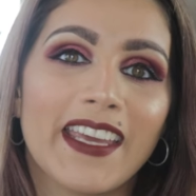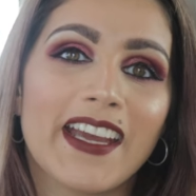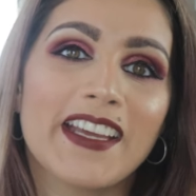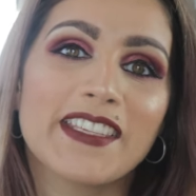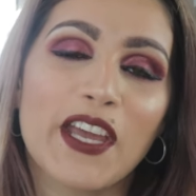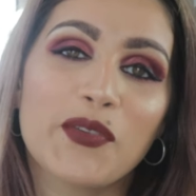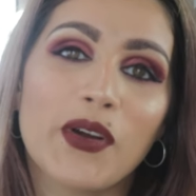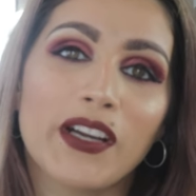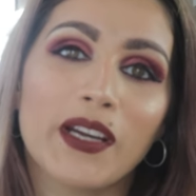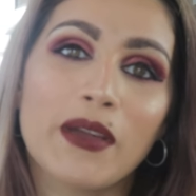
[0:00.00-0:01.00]
Hey guys and
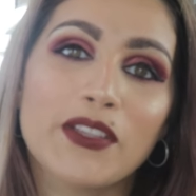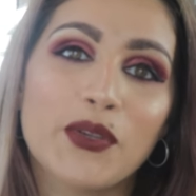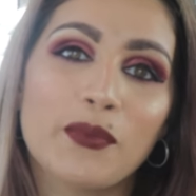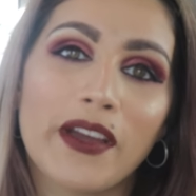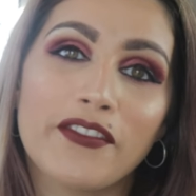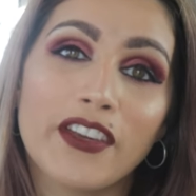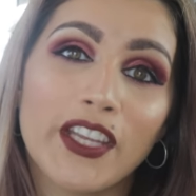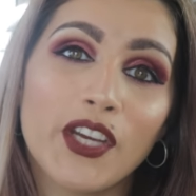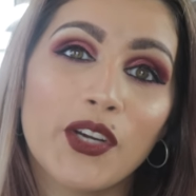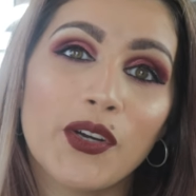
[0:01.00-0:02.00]
welcome to my
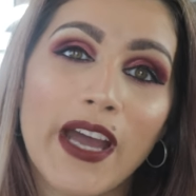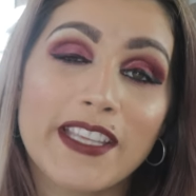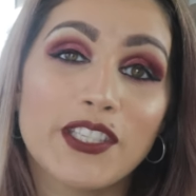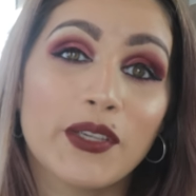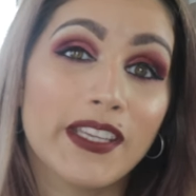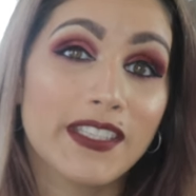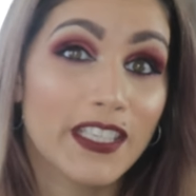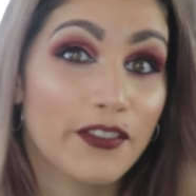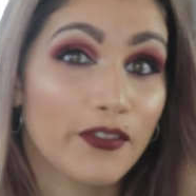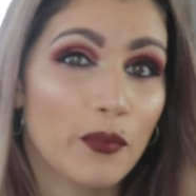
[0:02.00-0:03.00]
video. As you can
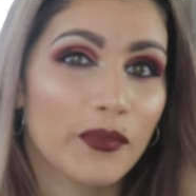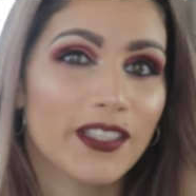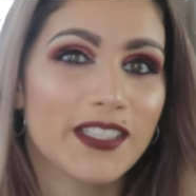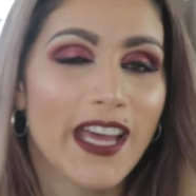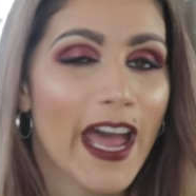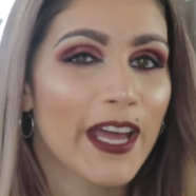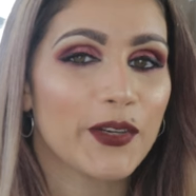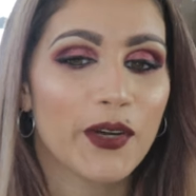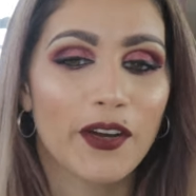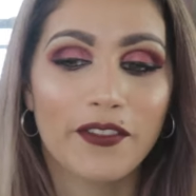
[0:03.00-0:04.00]
see from the
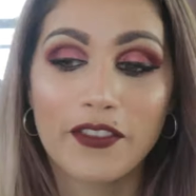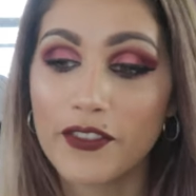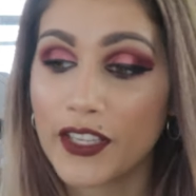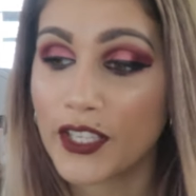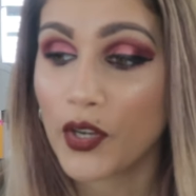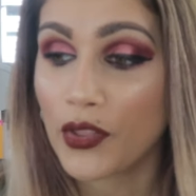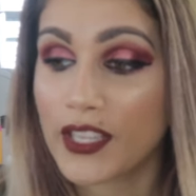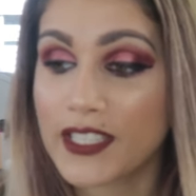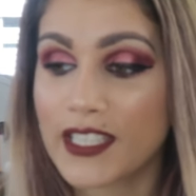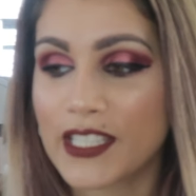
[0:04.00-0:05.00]
title of the video,
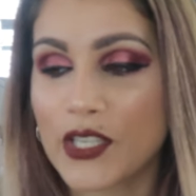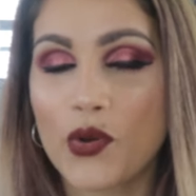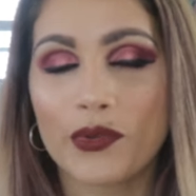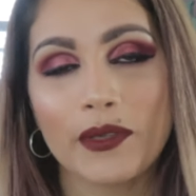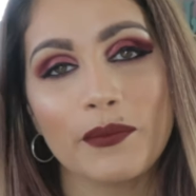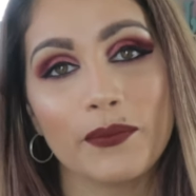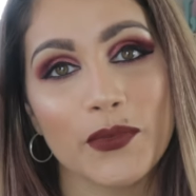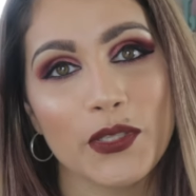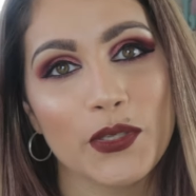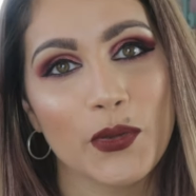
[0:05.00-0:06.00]
this is going
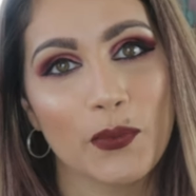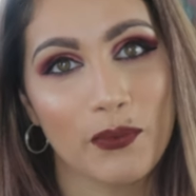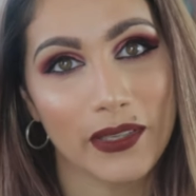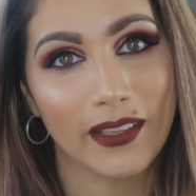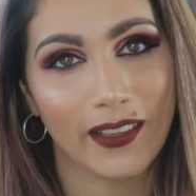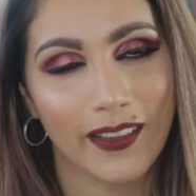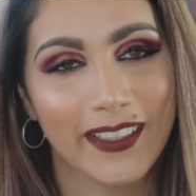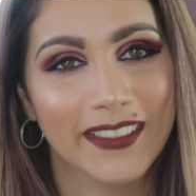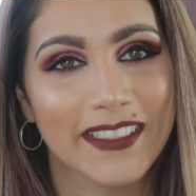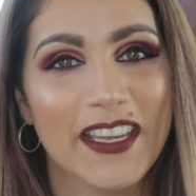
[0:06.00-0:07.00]
to
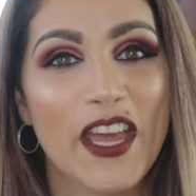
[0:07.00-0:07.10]
be